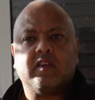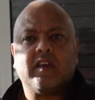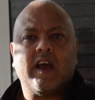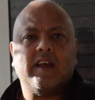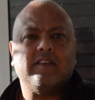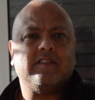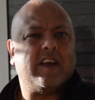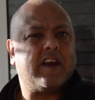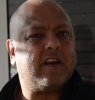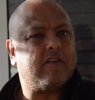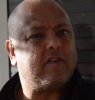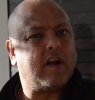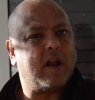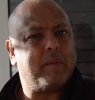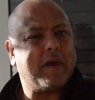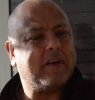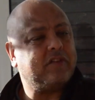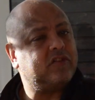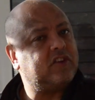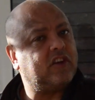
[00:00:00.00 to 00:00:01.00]
can take around
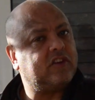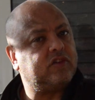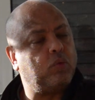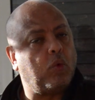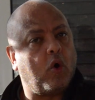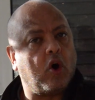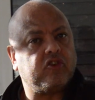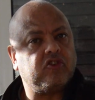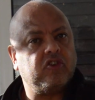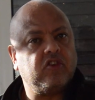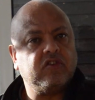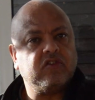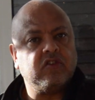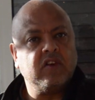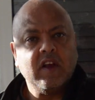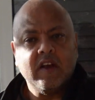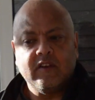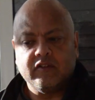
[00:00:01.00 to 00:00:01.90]
about 6 washes,